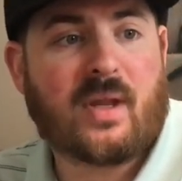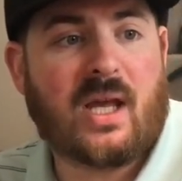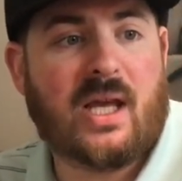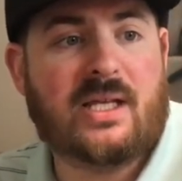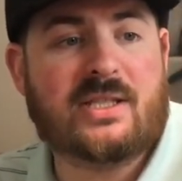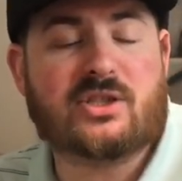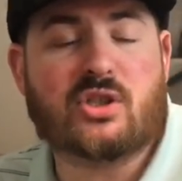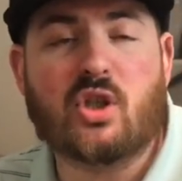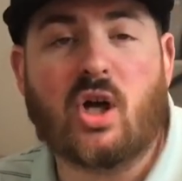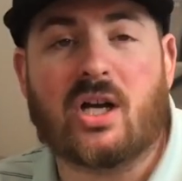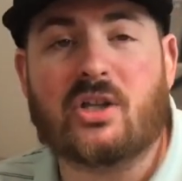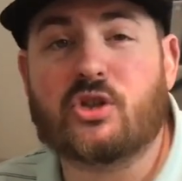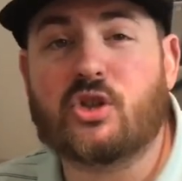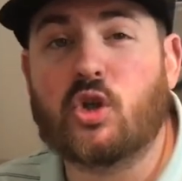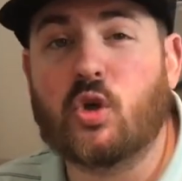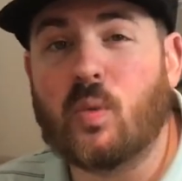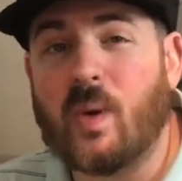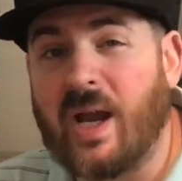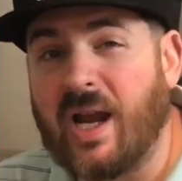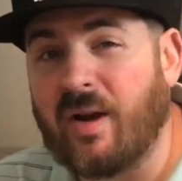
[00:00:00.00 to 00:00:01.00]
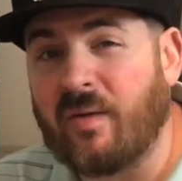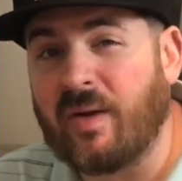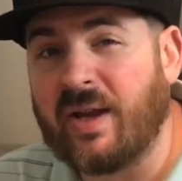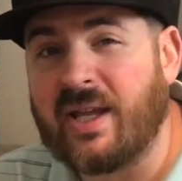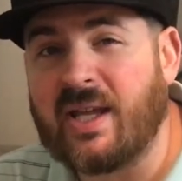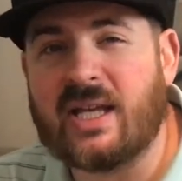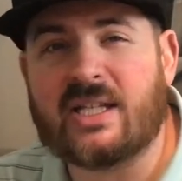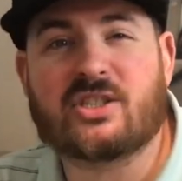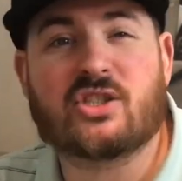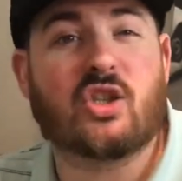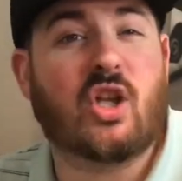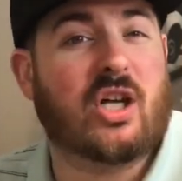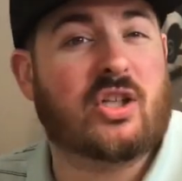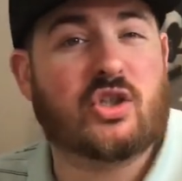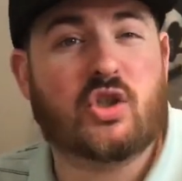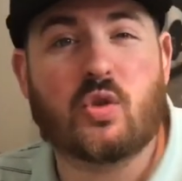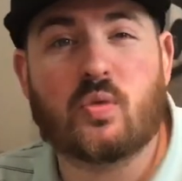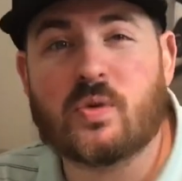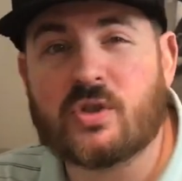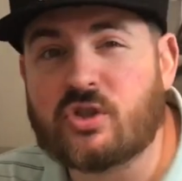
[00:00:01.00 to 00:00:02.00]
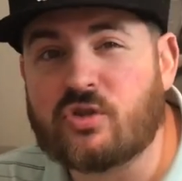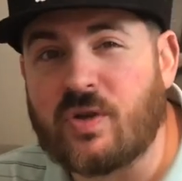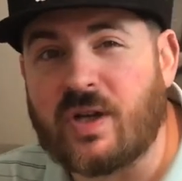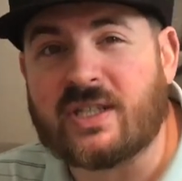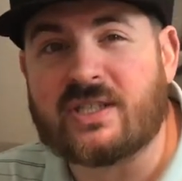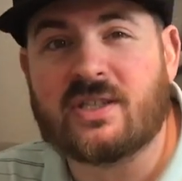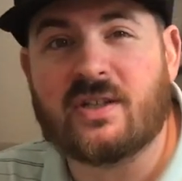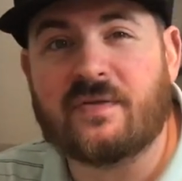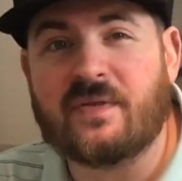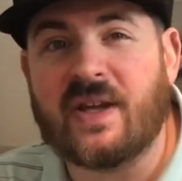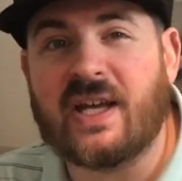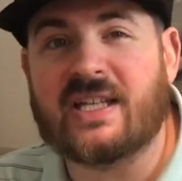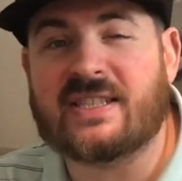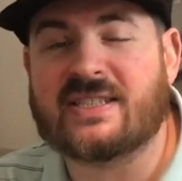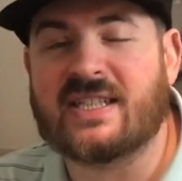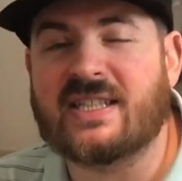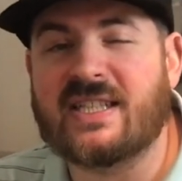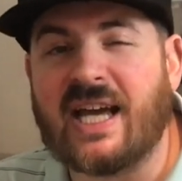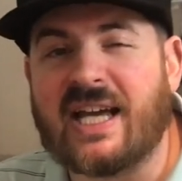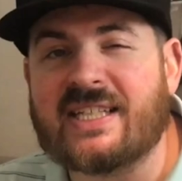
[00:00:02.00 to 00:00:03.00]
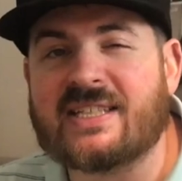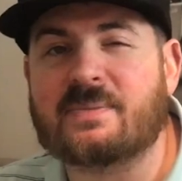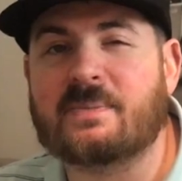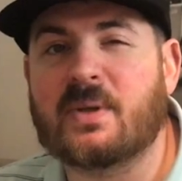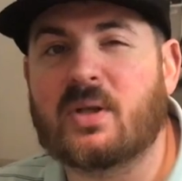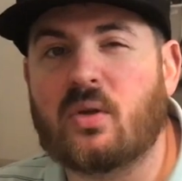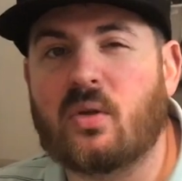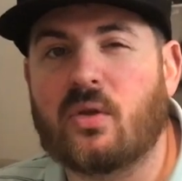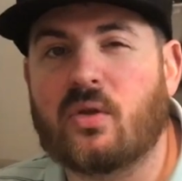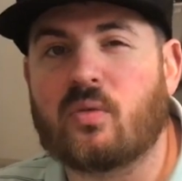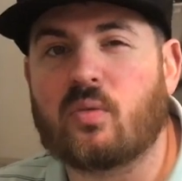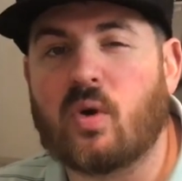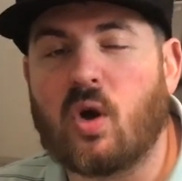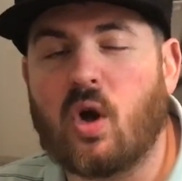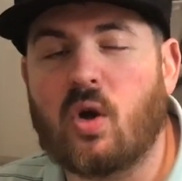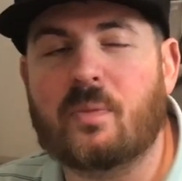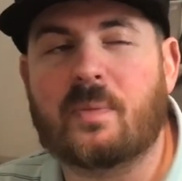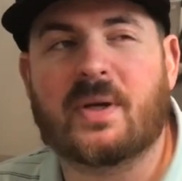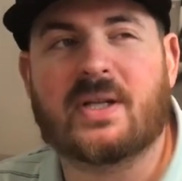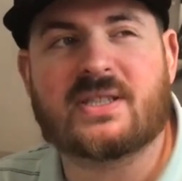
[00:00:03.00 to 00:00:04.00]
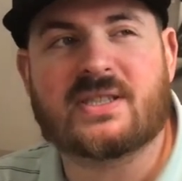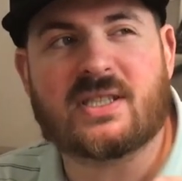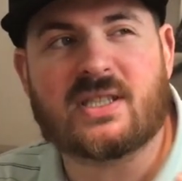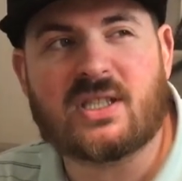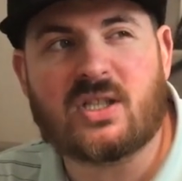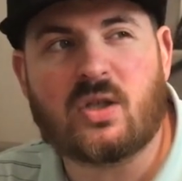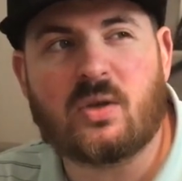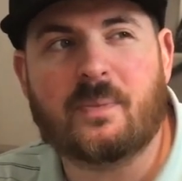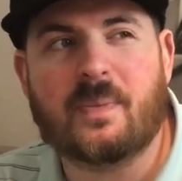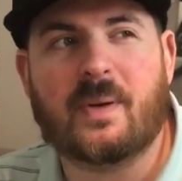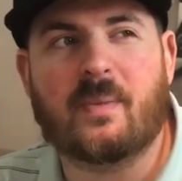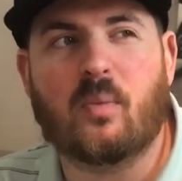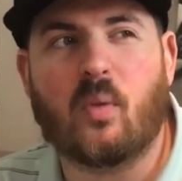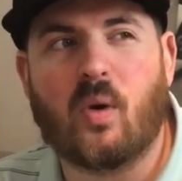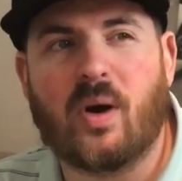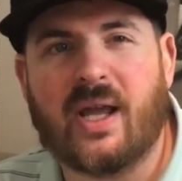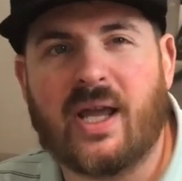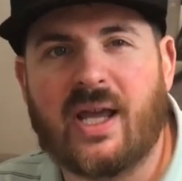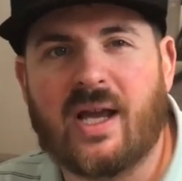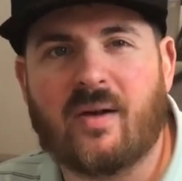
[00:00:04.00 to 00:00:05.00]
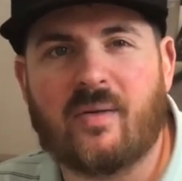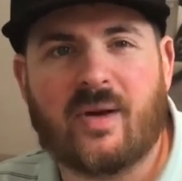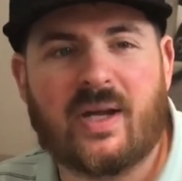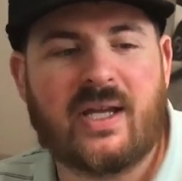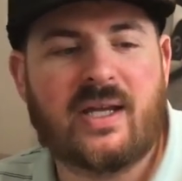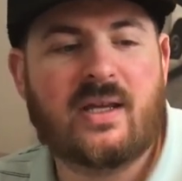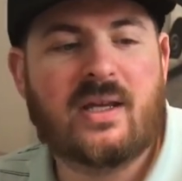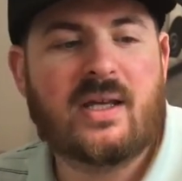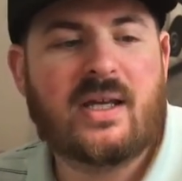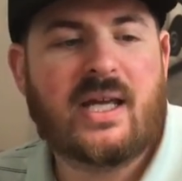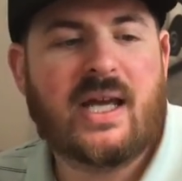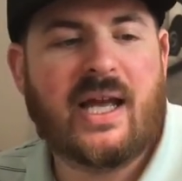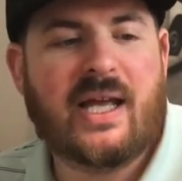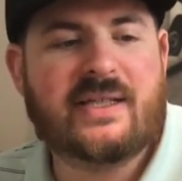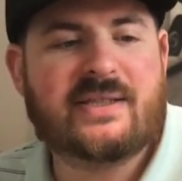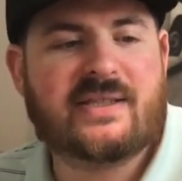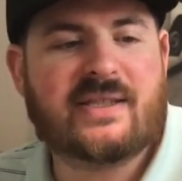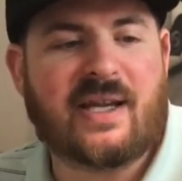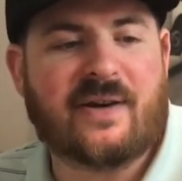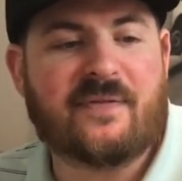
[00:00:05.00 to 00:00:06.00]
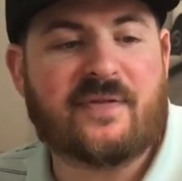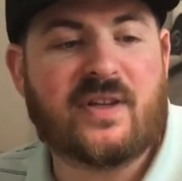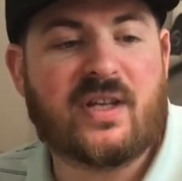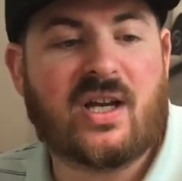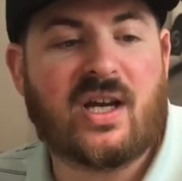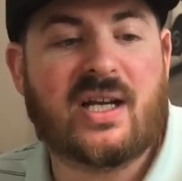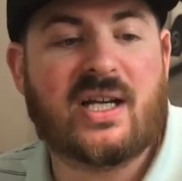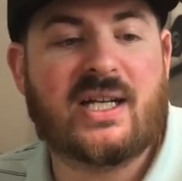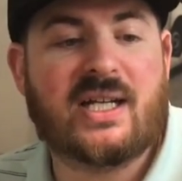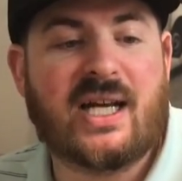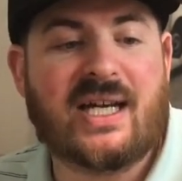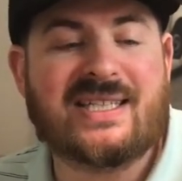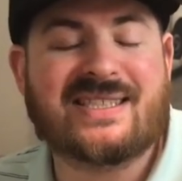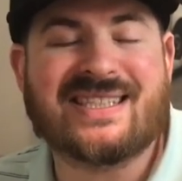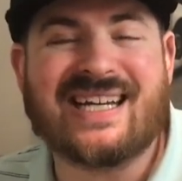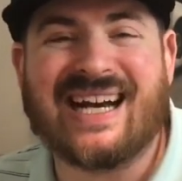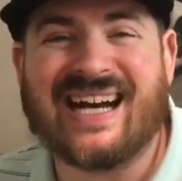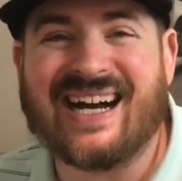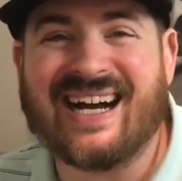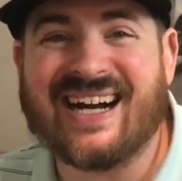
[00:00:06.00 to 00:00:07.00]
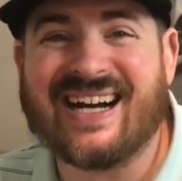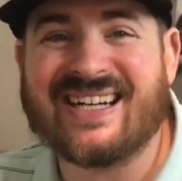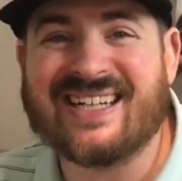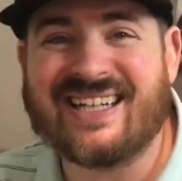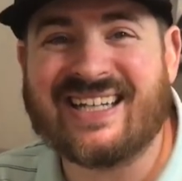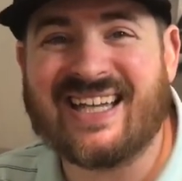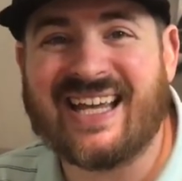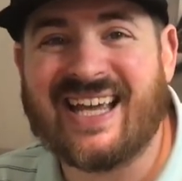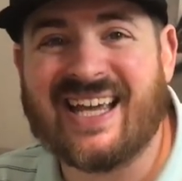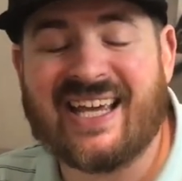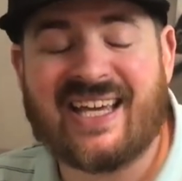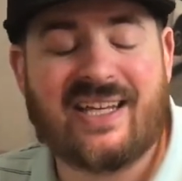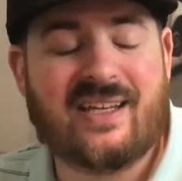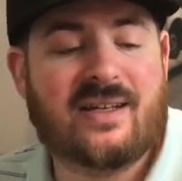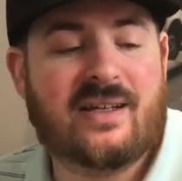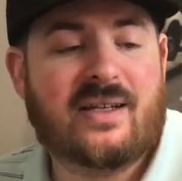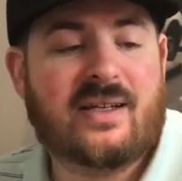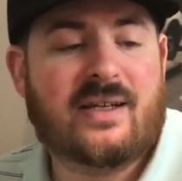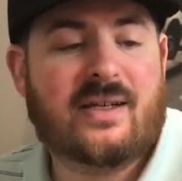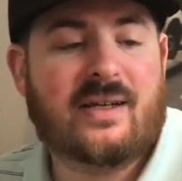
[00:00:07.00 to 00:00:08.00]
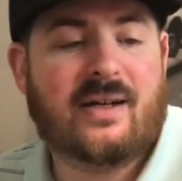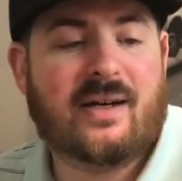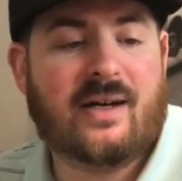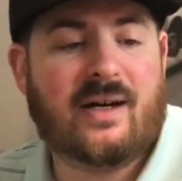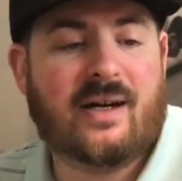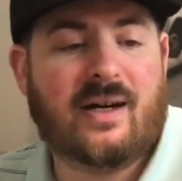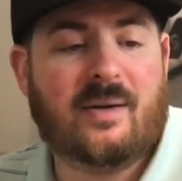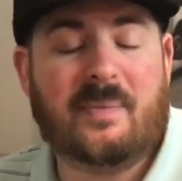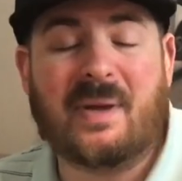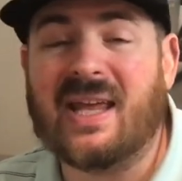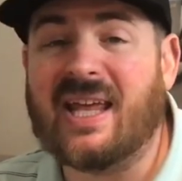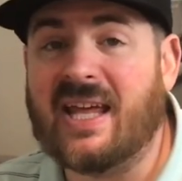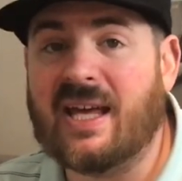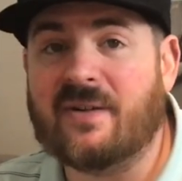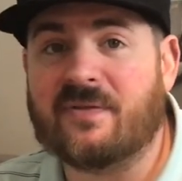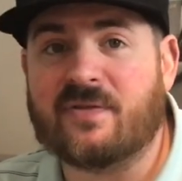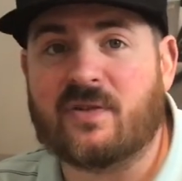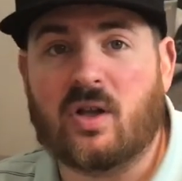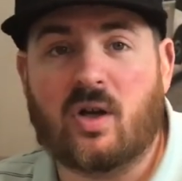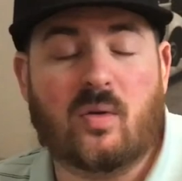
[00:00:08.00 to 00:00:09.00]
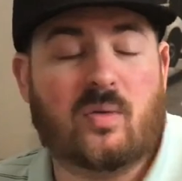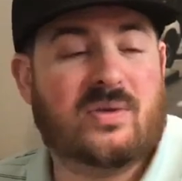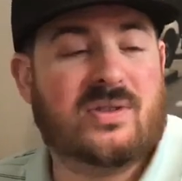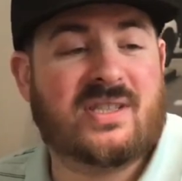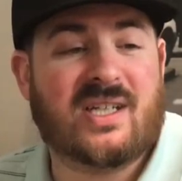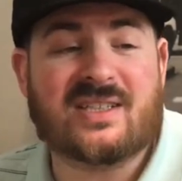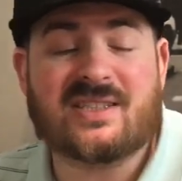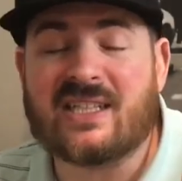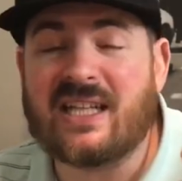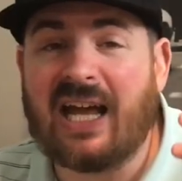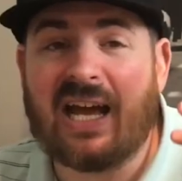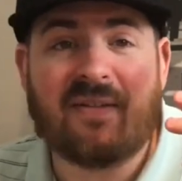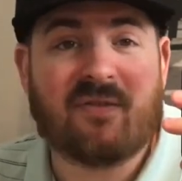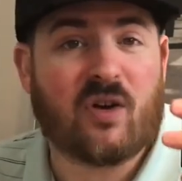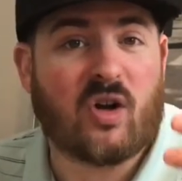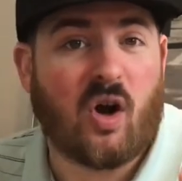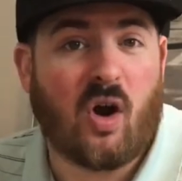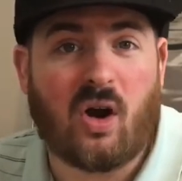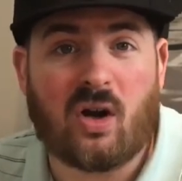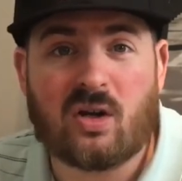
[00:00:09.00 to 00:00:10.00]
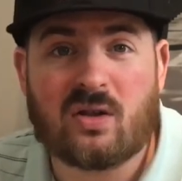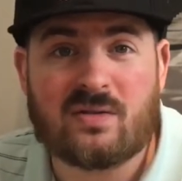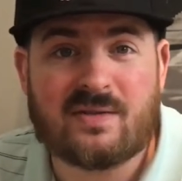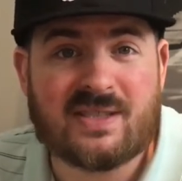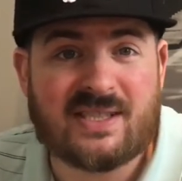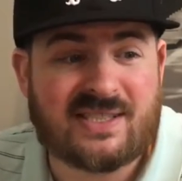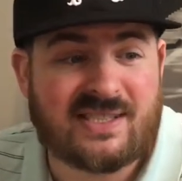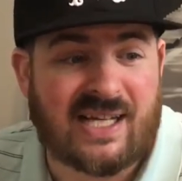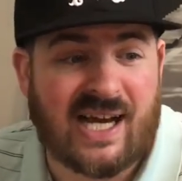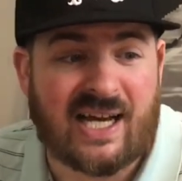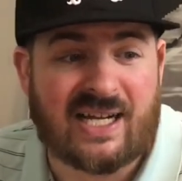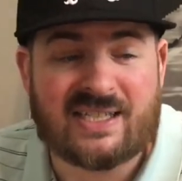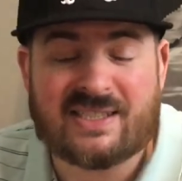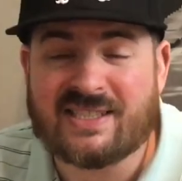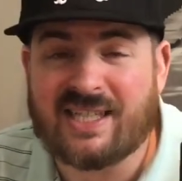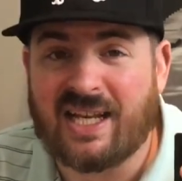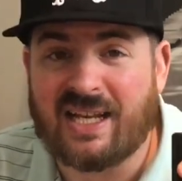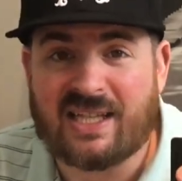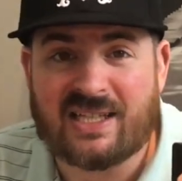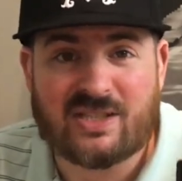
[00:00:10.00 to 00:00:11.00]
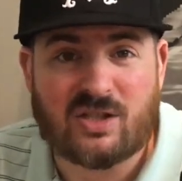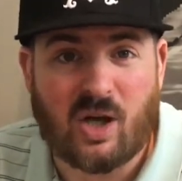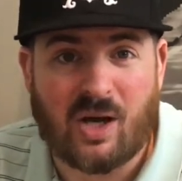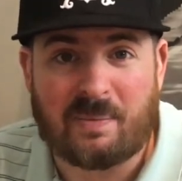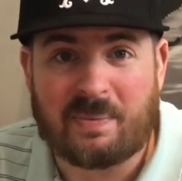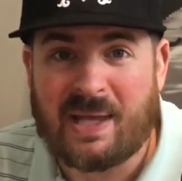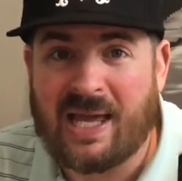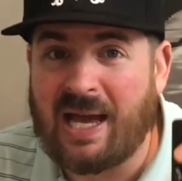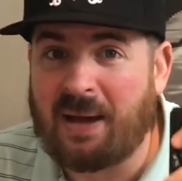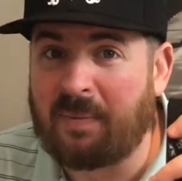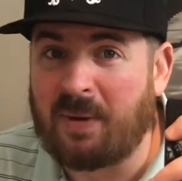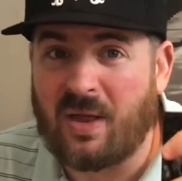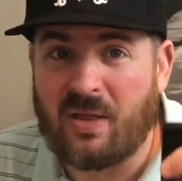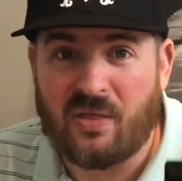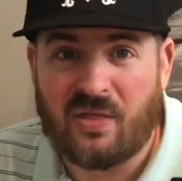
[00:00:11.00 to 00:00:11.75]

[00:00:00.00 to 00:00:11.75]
It's not too airy. It's not too restrictive. It's a nice middle of the road, but it's a little bit more airy it's definitely got a nice RDA um, airflow. Doesn't have a conical design inside of the top cap.